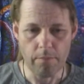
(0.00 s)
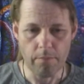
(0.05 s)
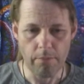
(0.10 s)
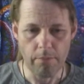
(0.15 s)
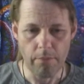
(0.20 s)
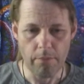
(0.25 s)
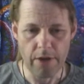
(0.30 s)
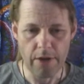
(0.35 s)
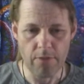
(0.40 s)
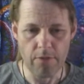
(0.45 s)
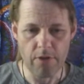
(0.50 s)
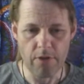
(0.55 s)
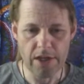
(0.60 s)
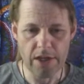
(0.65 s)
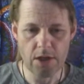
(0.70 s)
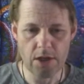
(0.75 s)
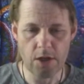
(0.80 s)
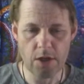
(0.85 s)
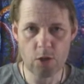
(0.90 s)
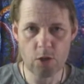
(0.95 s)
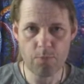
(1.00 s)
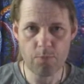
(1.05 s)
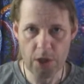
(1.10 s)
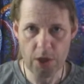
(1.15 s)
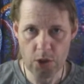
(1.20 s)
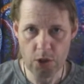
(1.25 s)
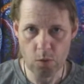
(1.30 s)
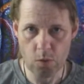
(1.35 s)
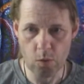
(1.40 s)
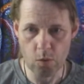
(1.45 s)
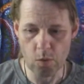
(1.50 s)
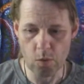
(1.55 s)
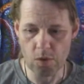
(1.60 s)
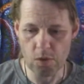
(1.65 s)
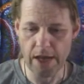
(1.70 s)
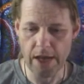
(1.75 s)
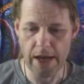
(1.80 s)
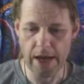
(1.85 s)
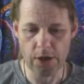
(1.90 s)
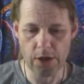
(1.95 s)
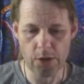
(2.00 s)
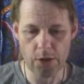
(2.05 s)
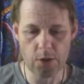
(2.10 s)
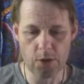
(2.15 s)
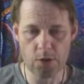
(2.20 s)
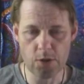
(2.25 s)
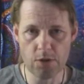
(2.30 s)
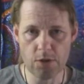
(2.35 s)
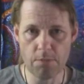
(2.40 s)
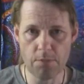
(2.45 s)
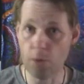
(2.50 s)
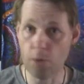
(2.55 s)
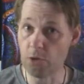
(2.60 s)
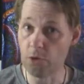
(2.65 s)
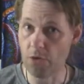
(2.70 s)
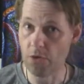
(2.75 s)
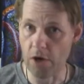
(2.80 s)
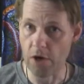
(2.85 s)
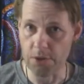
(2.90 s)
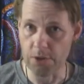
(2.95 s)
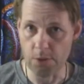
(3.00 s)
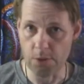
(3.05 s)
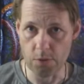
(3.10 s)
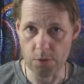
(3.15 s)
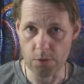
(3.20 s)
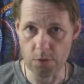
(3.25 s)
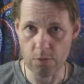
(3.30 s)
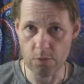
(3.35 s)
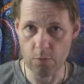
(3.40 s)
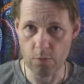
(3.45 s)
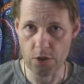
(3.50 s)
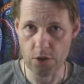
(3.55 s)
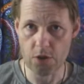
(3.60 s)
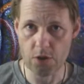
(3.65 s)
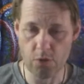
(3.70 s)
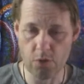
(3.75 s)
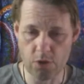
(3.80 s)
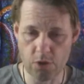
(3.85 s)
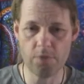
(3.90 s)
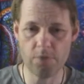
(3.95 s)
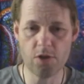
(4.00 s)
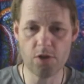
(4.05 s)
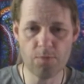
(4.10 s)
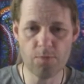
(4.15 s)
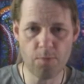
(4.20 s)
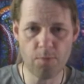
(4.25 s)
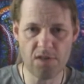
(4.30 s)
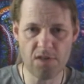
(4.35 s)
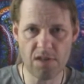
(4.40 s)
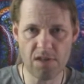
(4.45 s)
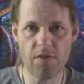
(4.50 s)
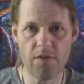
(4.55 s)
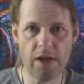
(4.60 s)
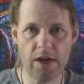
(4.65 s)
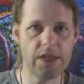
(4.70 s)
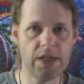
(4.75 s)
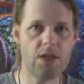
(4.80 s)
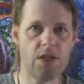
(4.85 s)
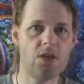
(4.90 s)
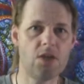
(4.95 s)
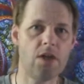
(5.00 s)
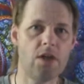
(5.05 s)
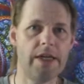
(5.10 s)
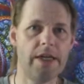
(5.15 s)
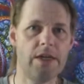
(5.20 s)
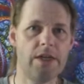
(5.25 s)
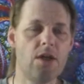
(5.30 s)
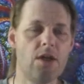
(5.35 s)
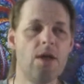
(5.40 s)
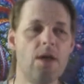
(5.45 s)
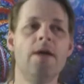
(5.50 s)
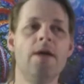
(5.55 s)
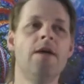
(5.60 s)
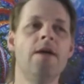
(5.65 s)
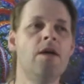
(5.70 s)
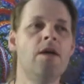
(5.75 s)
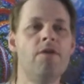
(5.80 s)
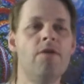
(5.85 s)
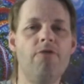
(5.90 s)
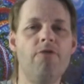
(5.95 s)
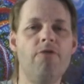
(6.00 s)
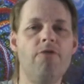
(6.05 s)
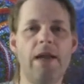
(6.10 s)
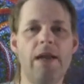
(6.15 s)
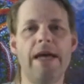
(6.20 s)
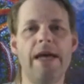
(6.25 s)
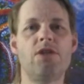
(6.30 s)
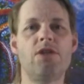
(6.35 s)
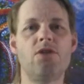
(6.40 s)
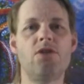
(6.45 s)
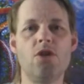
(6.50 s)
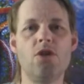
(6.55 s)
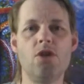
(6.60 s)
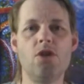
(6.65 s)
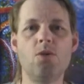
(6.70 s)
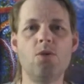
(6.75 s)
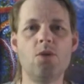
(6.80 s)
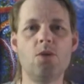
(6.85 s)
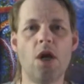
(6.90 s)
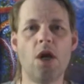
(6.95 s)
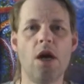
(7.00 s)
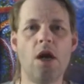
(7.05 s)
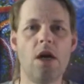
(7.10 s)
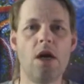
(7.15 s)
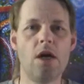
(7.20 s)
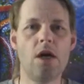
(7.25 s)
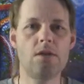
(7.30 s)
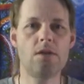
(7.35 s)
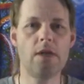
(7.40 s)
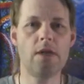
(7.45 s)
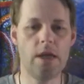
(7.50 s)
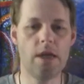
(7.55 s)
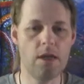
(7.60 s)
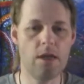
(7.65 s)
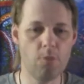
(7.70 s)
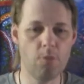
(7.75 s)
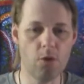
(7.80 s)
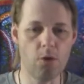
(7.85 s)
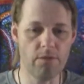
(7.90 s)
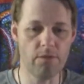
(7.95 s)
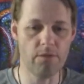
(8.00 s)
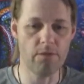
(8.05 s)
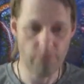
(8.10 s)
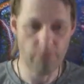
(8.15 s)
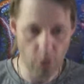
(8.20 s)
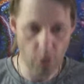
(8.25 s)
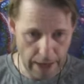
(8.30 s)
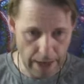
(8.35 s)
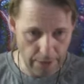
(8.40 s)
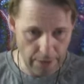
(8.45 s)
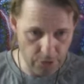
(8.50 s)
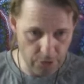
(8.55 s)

They released a special set known as Modern Horizons, which was specifically designed for players to use the cards in modern format.